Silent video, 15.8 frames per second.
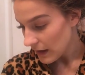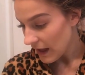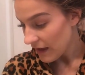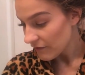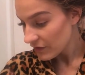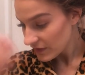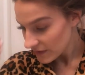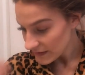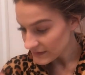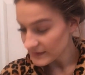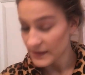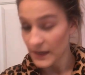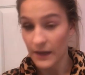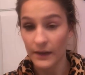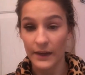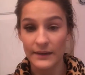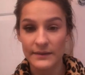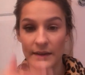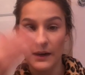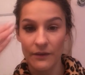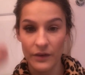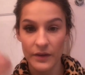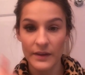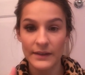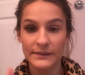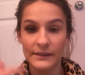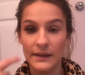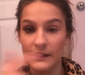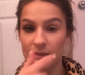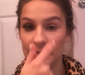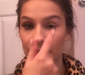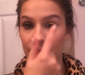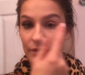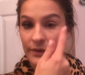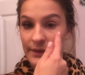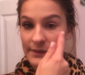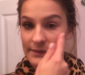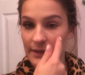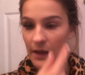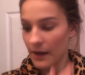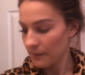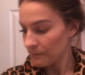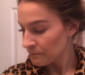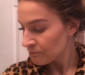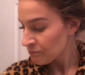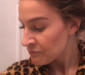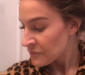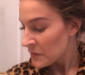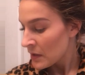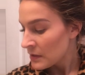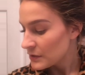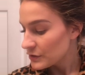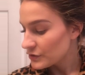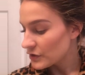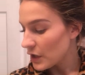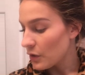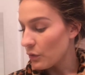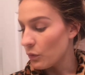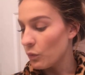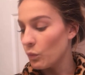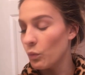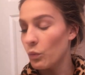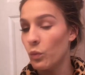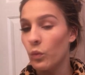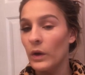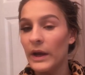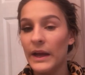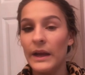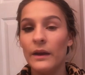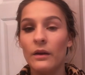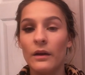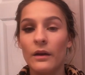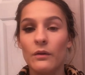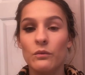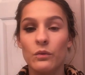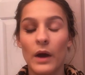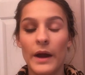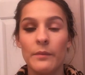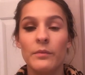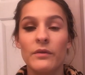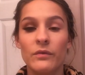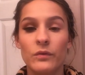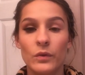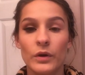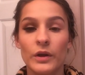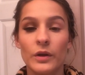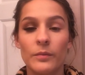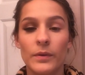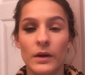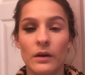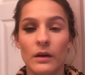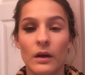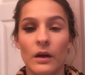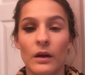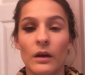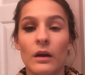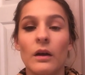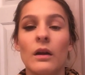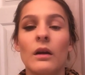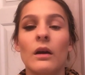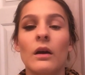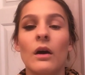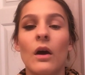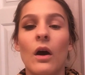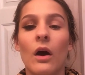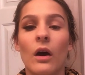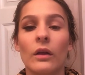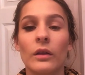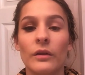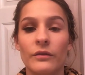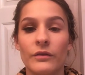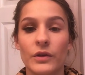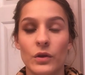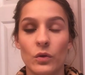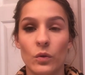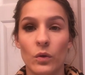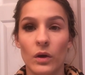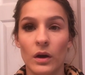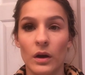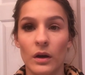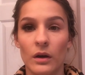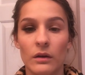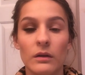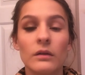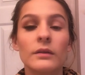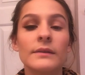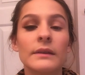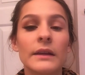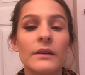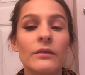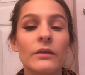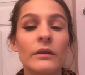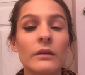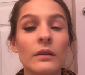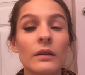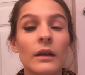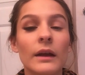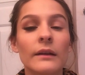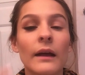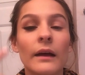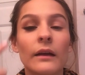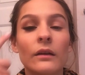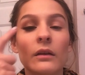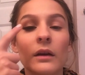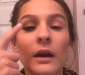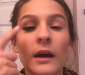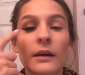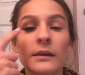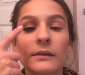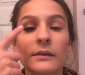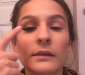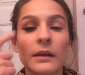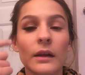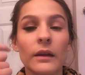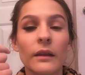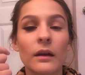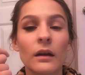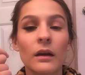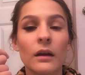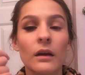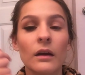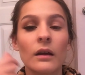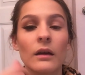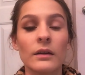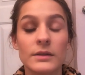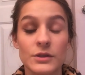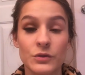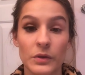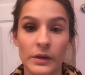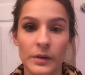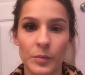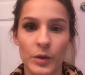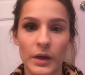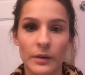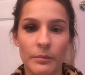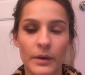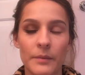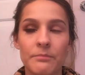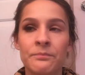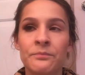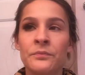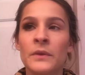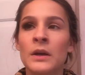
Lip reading: everything's done. Like I said, everything's done except for this eye. So right before you put on all of your, see if you look like that, you can kind of see it there. It's really pretty, but